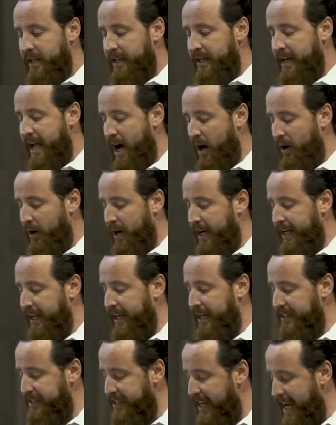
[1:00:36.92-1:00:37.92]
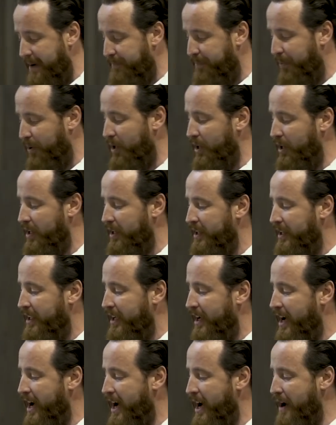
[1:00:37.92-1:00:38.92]
Now, an example
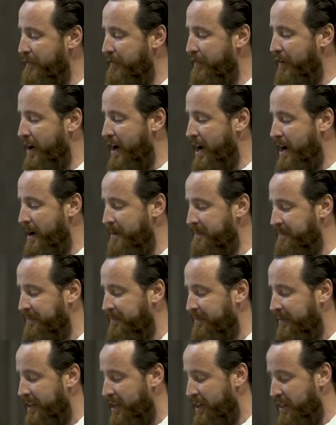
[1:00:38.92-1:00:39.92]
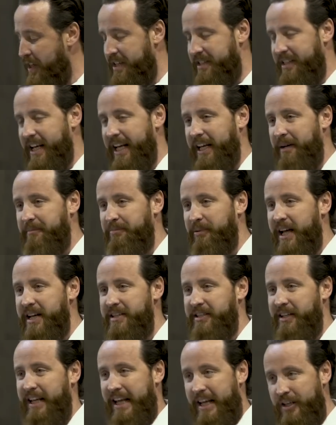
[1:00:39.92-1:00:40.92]
of this taking
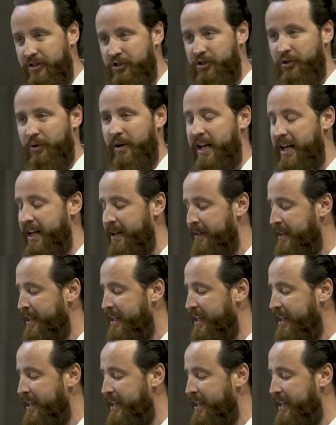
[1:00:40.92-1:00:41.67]
place in history